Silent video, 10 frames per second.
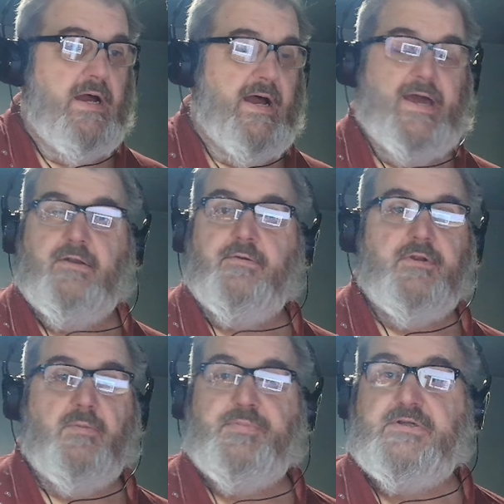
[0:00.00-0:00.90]
I don't
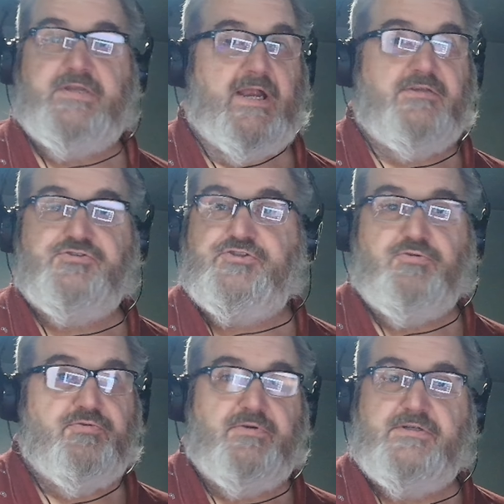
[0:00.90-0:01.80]
know, protect
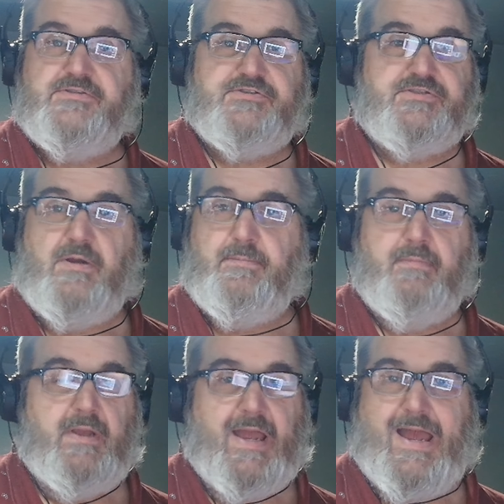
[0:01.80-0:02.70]
children
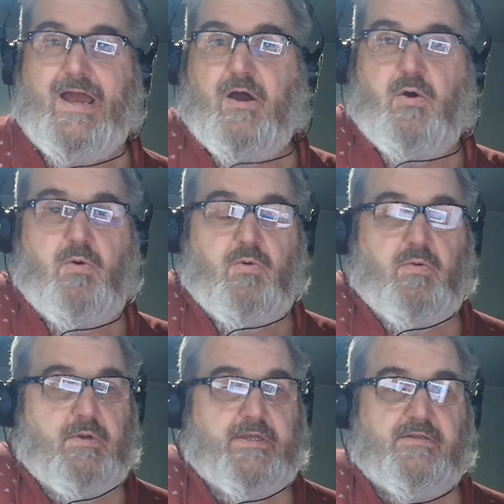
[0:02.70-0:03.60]

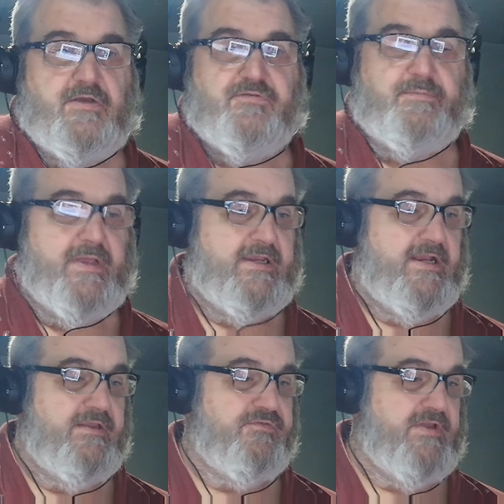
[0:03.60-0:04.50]
somehow. It doesn't make
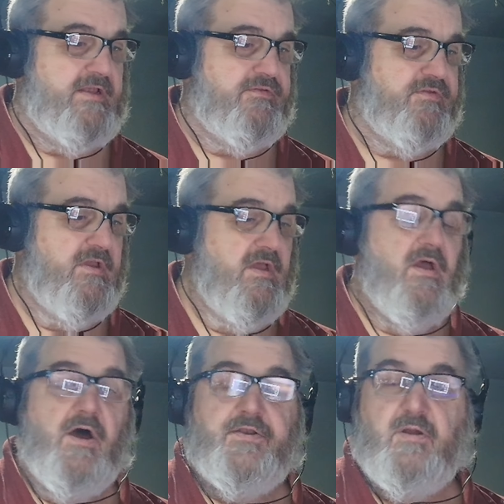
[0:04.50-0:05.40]
any sense.
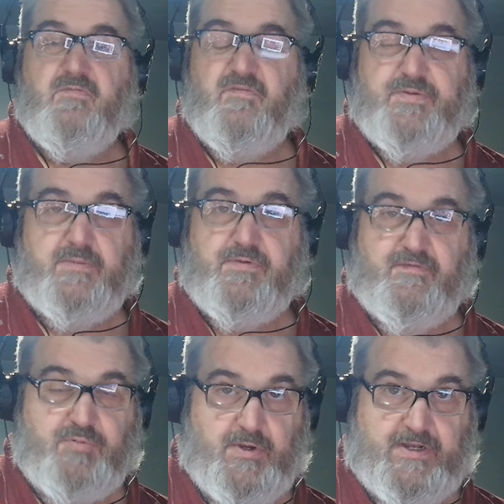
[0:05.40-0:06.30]
A number of people
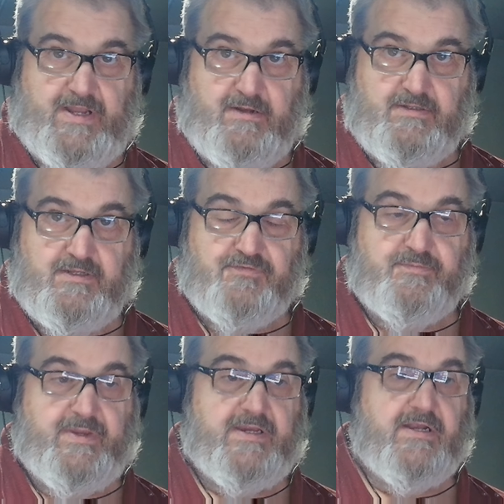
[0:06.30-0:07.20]
have pointed out it
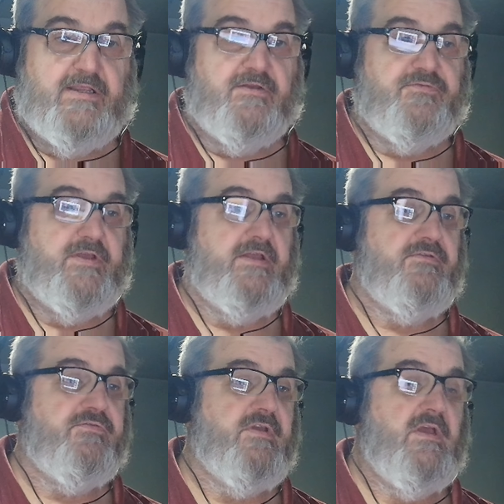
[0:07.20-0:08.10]
doesn't make any
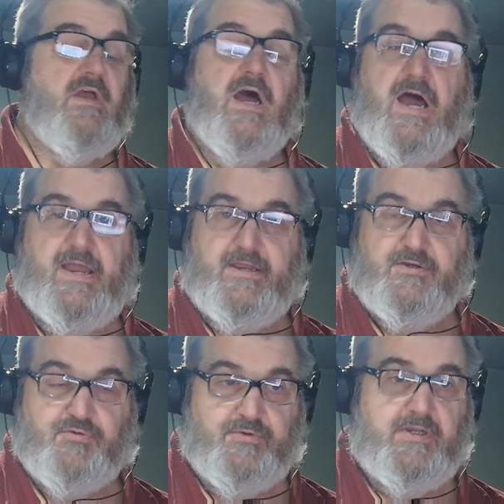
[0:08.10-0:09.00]
sense. I
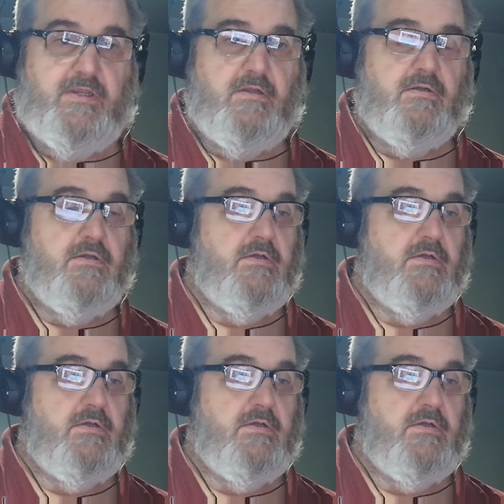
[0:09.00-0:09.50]
agree.